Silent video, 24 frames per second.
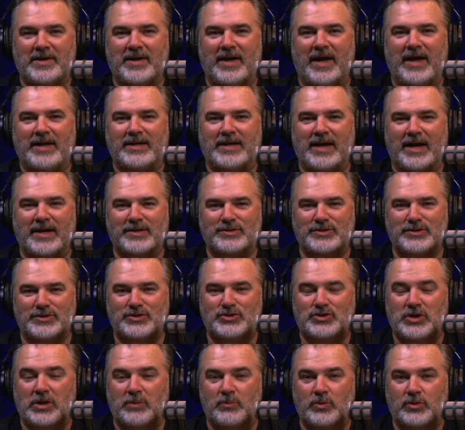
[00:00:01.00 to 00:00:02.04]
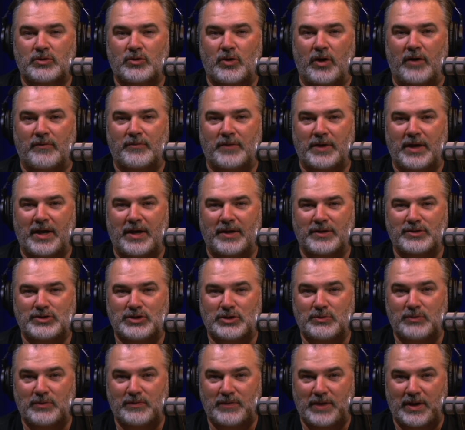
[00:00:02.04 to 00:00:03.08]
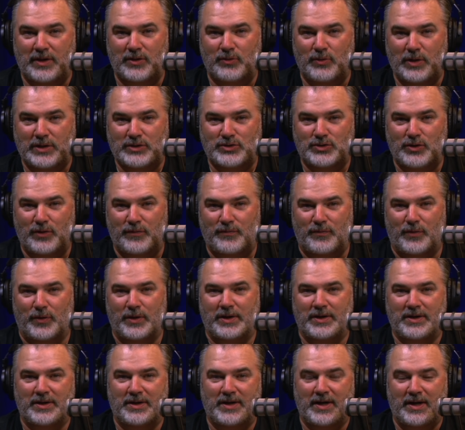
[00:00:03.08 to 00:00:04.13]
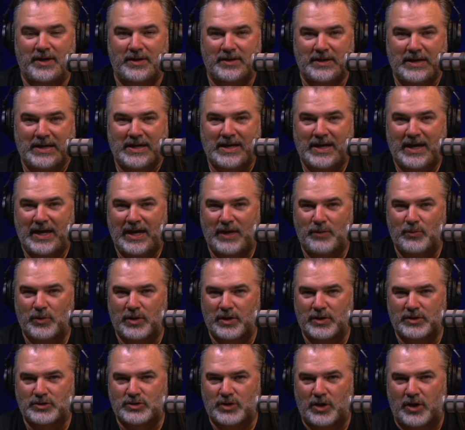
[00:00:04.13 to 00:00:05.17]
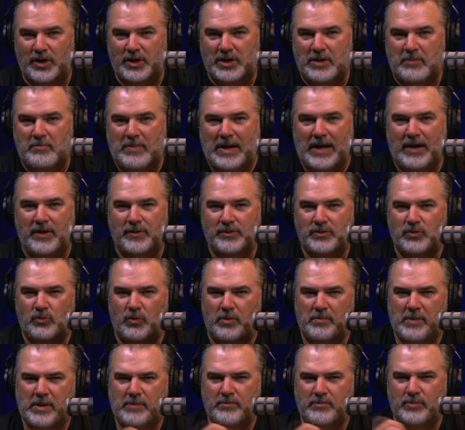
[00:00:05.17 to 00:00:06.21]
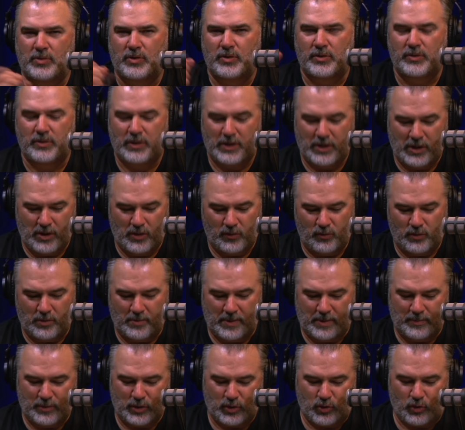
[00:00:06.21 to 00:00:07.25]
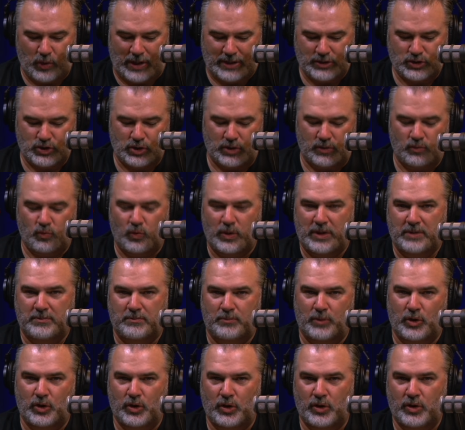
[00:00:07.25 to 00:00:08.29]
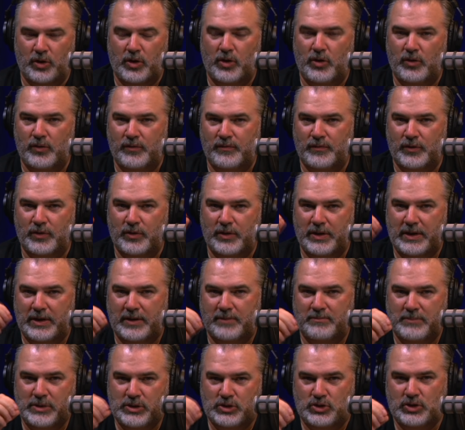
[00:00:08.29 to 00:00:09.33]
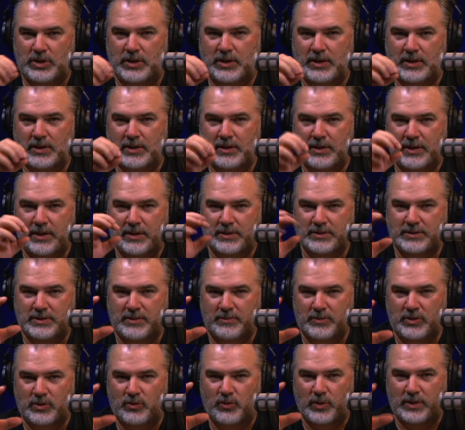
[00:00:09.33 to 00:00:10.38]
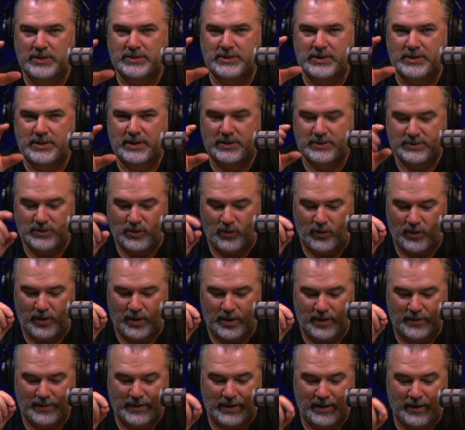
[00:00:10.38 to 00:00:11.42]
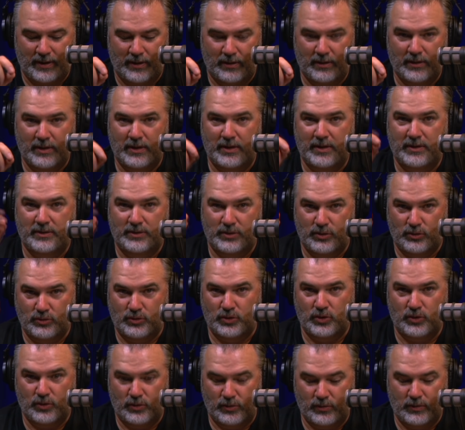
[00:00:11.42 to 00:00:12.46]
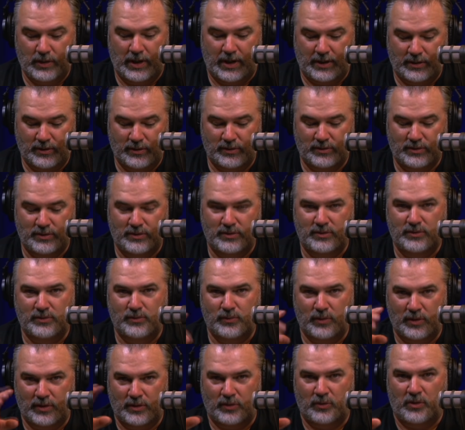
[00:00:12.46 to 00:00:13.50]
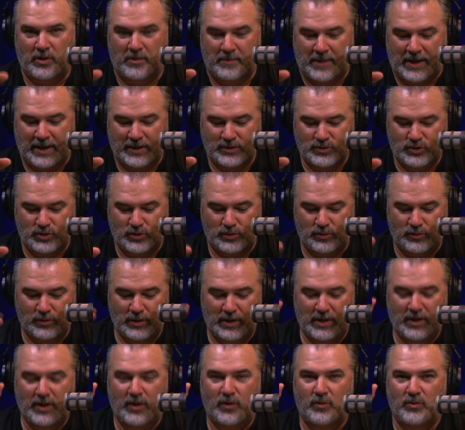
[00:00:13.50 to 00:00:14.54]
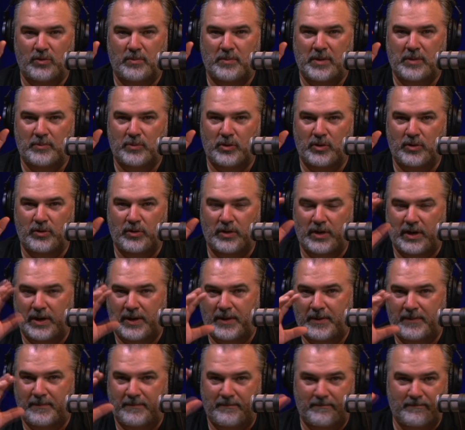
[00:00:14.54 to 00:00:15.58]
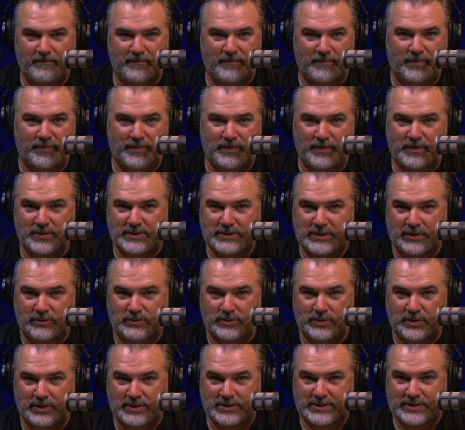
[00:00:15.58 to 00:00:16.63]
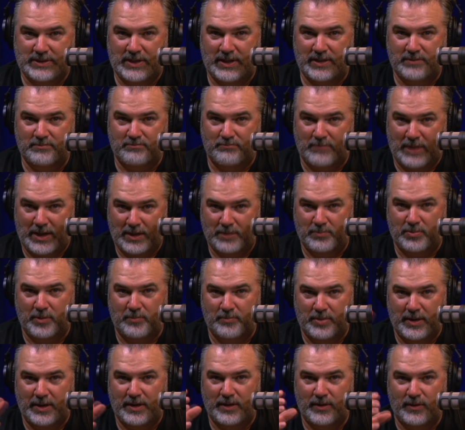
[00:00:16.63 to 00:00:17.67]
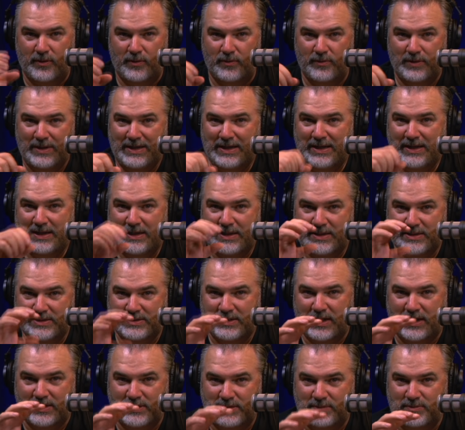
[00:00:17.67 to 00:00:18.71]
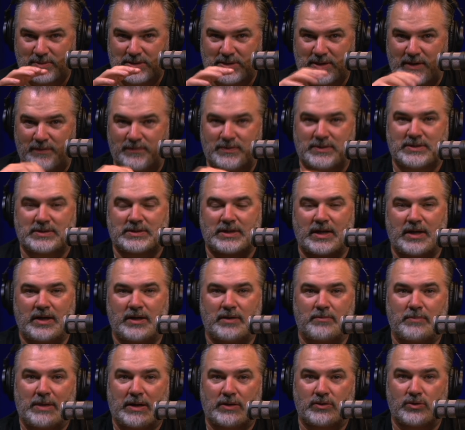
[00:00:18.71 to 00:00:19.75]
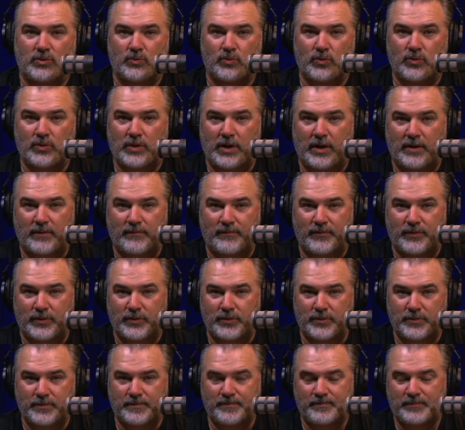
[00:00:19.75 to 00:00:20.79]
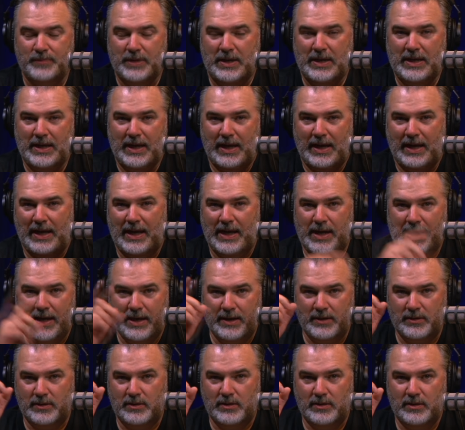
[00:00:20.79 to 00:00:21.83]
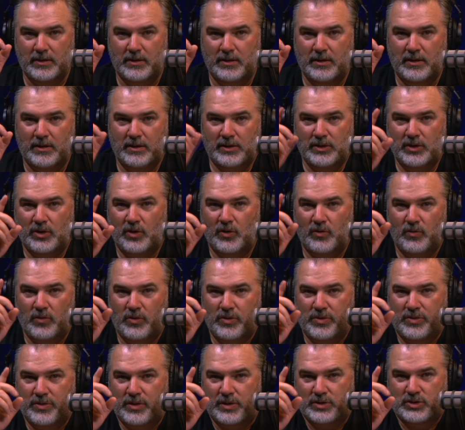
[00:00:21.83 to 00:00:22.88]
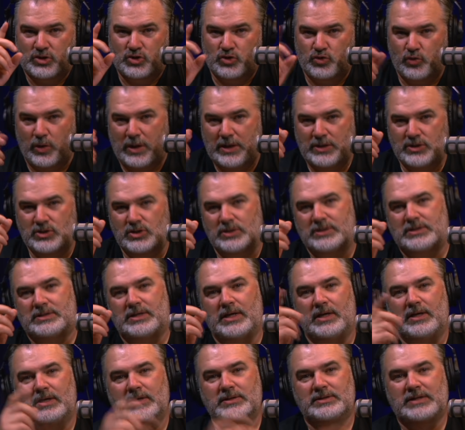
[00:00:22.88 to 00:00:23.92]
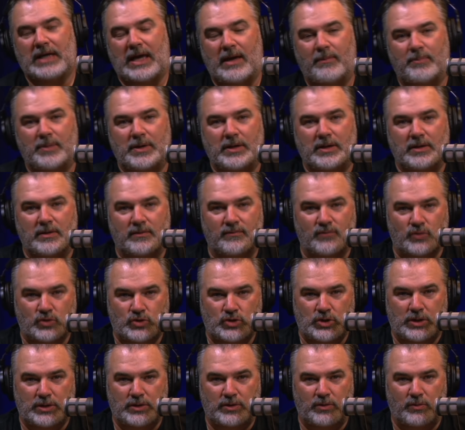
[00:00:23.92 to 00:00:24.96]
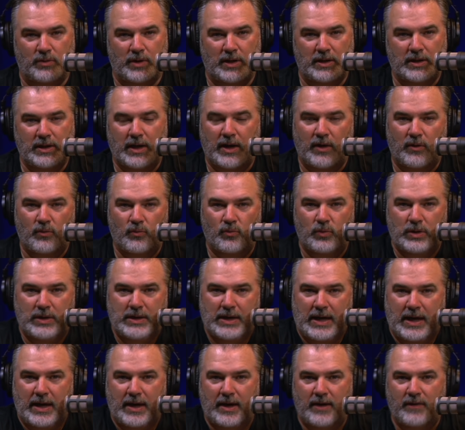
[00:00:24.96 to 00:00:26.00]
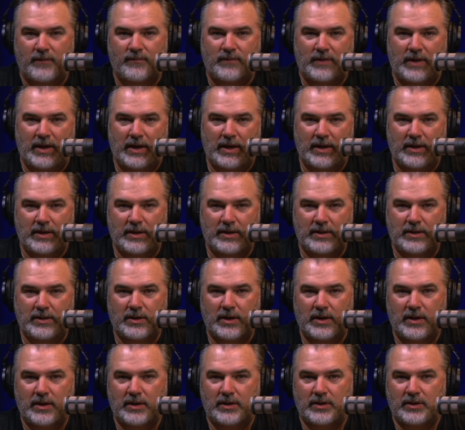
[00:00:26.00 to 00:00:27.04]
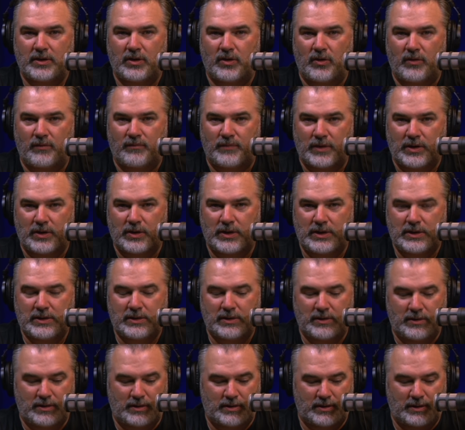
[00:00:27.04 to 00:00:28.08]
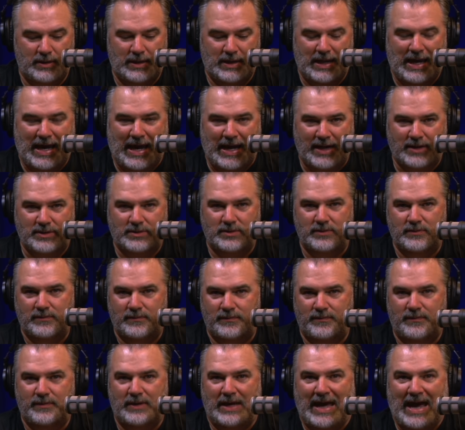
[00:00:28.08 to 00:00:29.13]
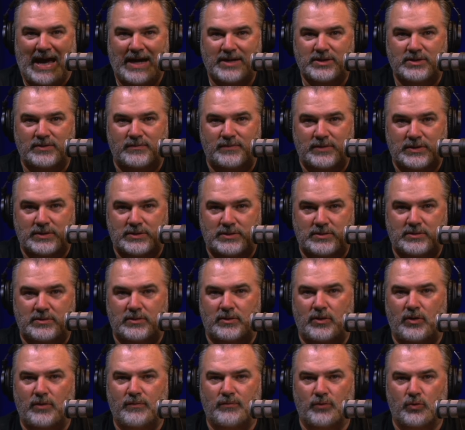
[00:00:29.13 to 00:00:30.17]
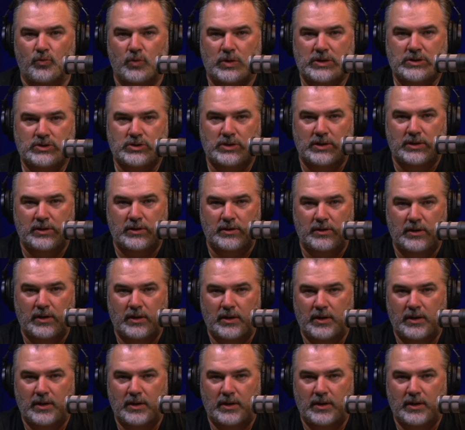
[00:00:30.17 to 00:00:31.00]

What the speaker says: Hey, guys, it's Jim with Crawfordology. We've got a great show for you tonight. Hey, we're going to talk about, remember Gretchen Whitmer over in Michigan and some of the crazy things going on there? You do. I know you do. We're going to remind you. Remember the Secretary of State, Mike Pompeo? He's got some stuff to say about the Wuhan flu. And, you know, the strangest thing is happening in Virginia right now. We have a, you know, a very active activist overreaching